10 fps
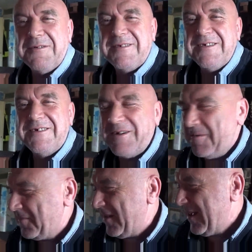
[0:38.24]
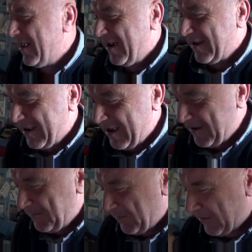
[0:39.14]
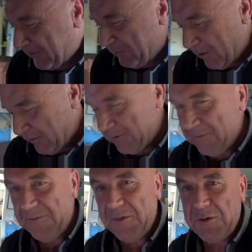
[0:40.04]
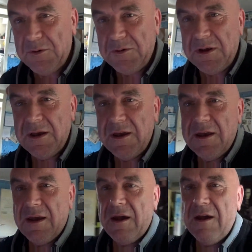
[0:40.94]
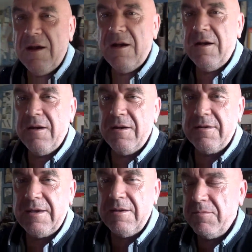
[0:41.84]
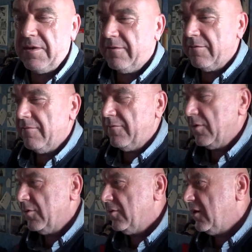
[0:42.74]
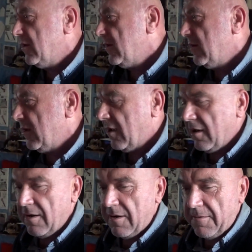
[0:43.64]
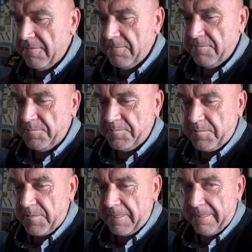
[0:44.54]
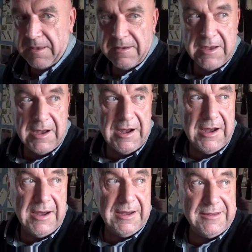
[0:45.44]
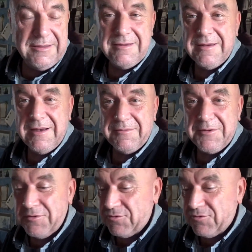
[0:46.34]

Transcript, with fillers: go to the shop and get spot some food uh, get me some food um, and I'm going